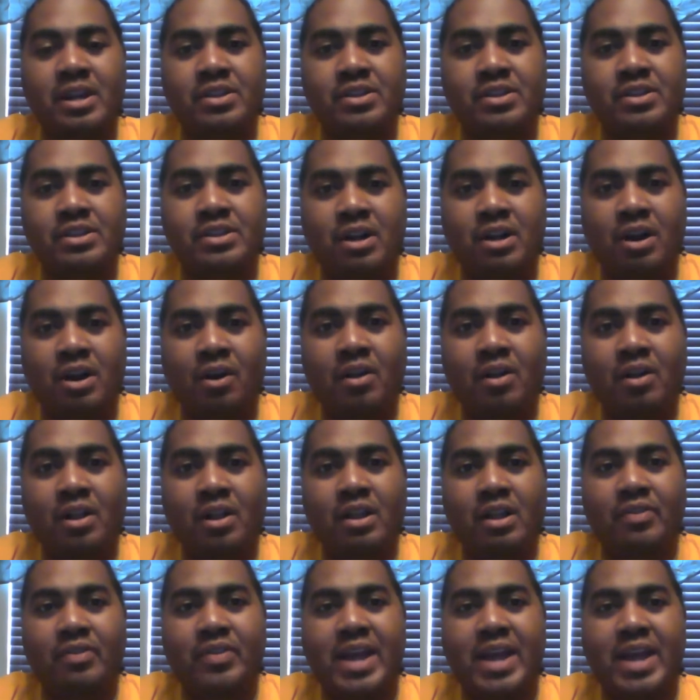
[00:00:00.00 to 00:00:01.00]

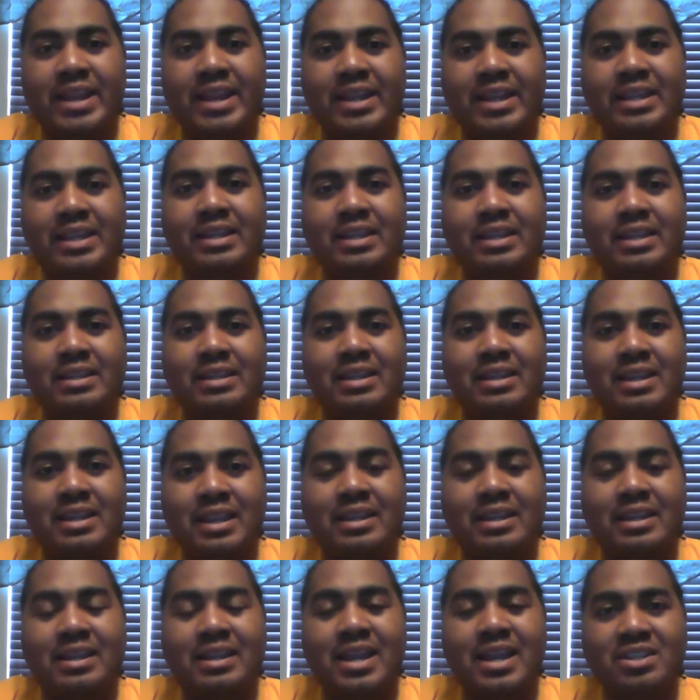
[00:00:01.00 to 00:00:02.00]
that it
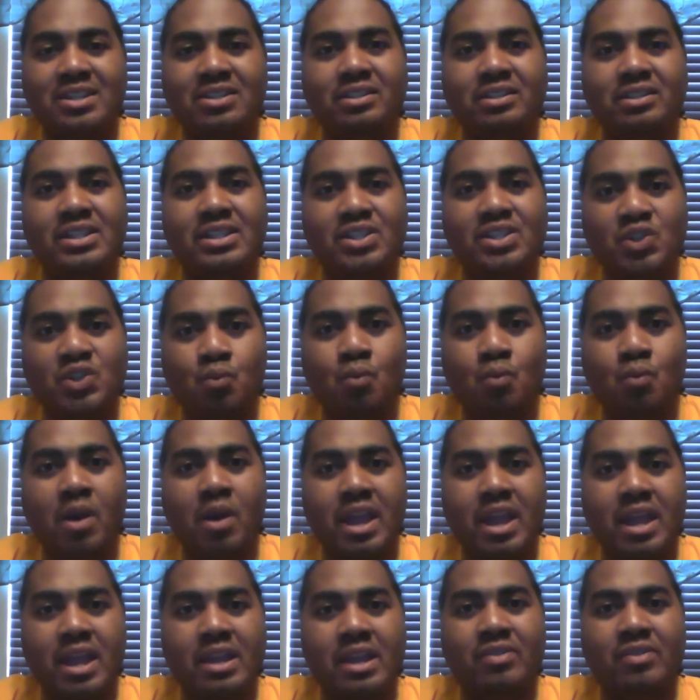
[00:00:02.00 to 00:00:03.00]
can actually
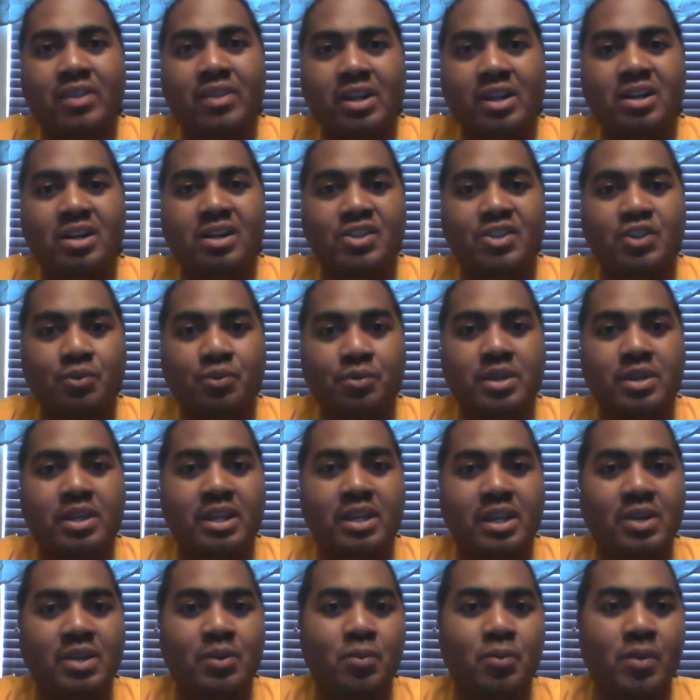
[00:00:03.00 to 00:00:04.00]
sway the
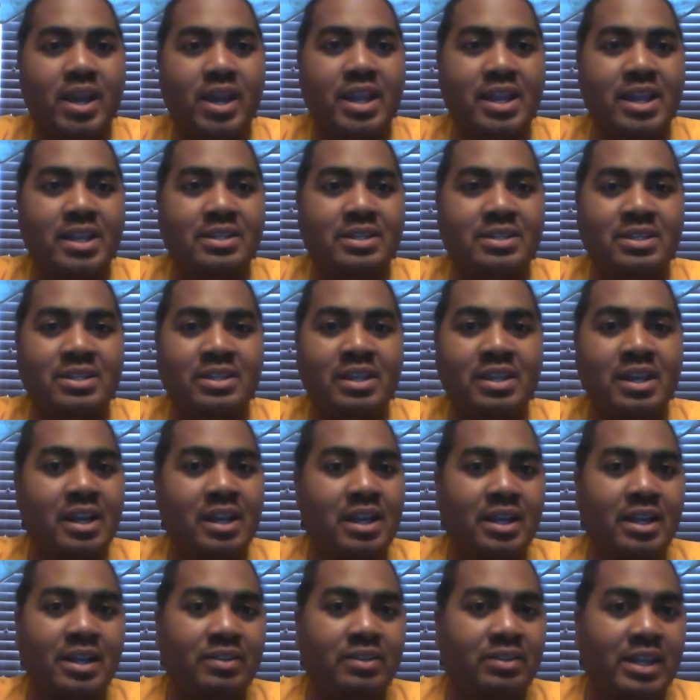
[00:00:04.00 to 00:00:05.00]
country in ways
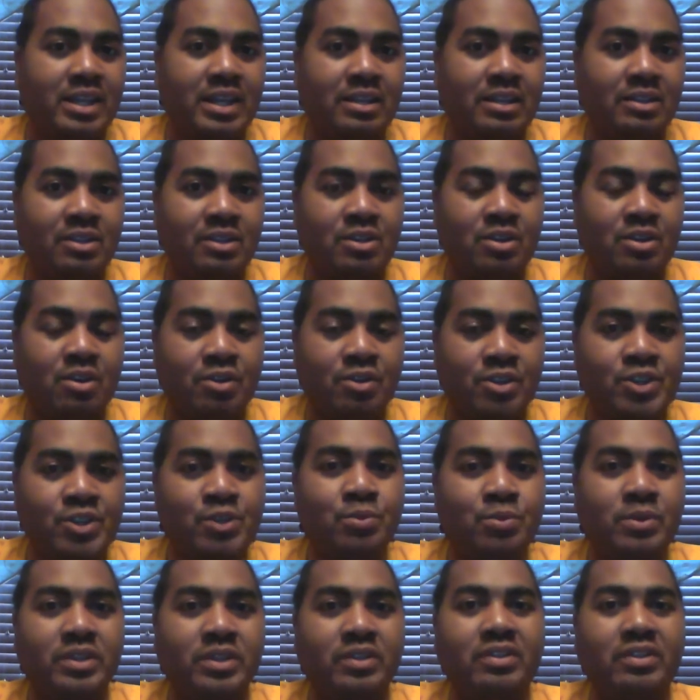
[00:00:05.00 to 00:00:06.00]
that
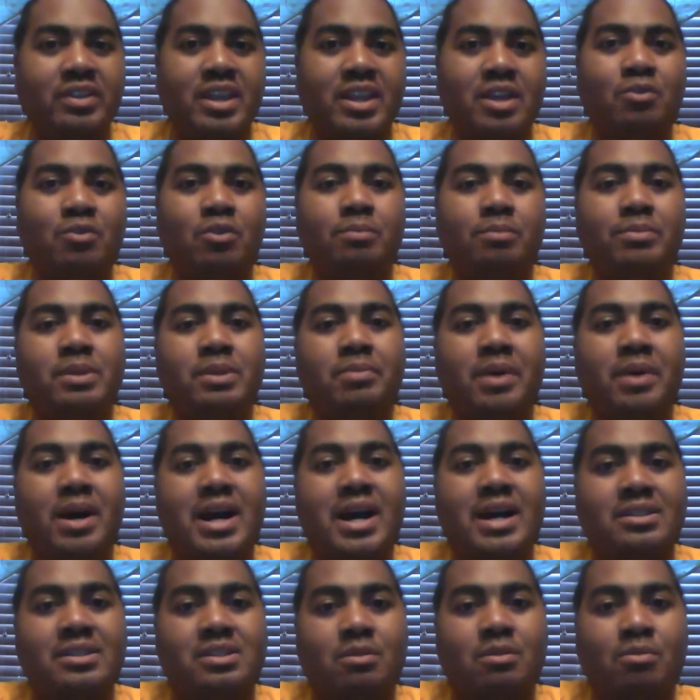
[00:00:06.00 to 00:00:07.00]
you wouldn't think would be
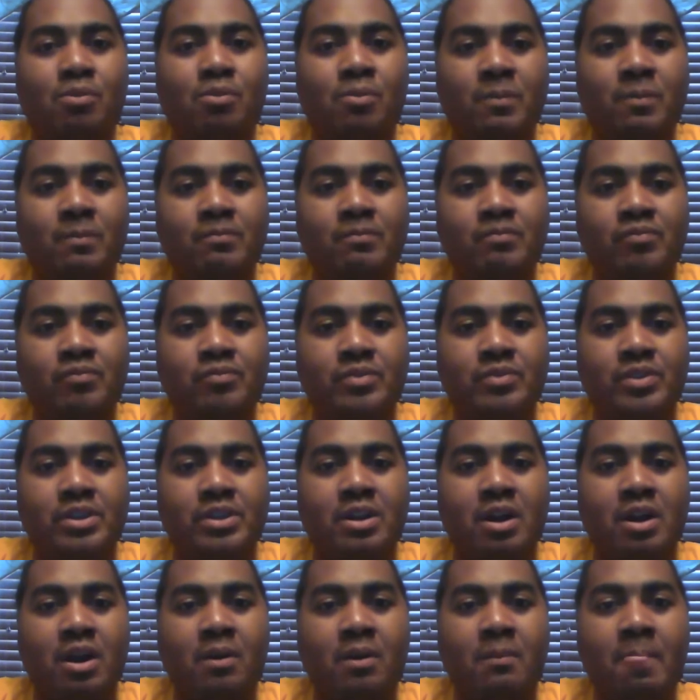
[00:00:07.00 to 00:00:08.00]
possible,
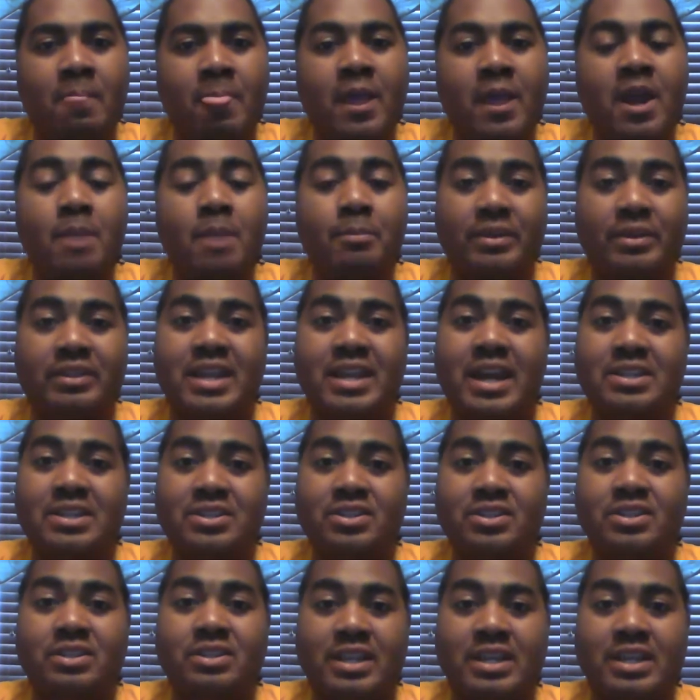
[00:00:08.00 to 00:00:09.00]
but
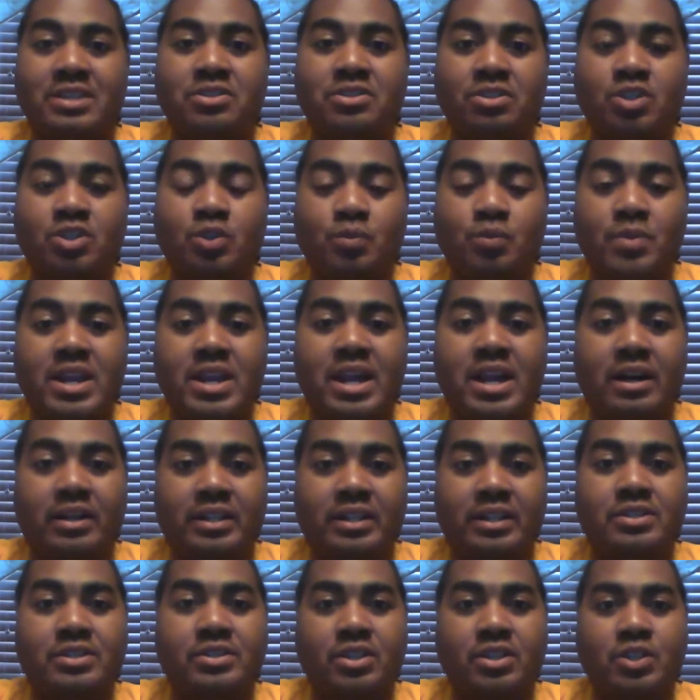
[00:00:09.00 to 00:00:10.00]
that's just the
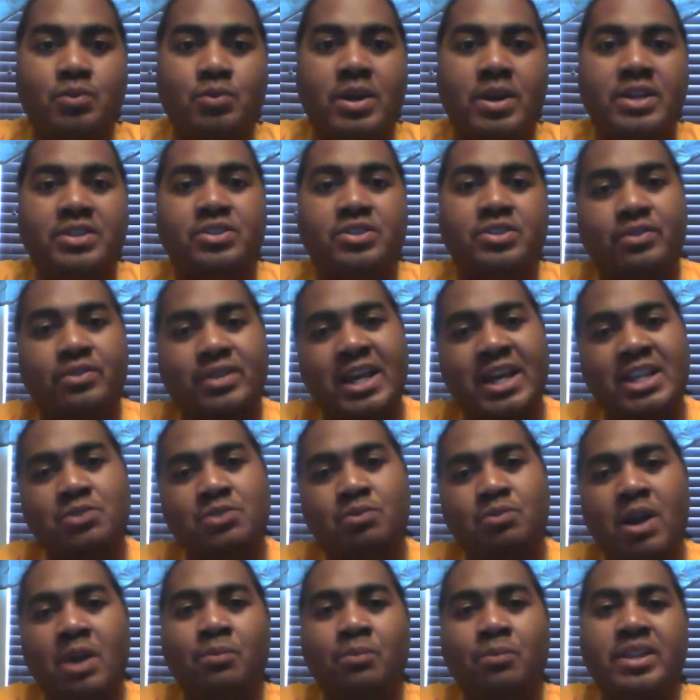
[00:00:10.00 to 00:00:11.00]
reality of the situation. So
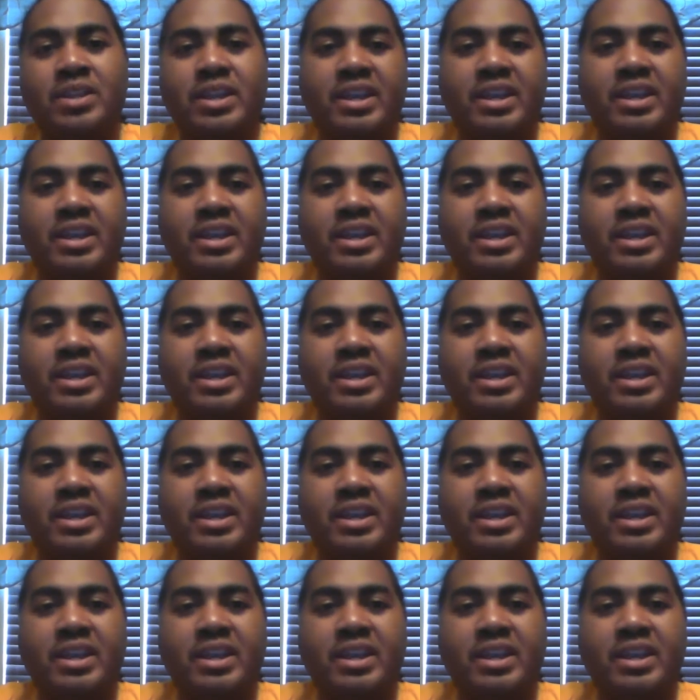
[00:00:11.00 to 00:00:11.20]
that's why we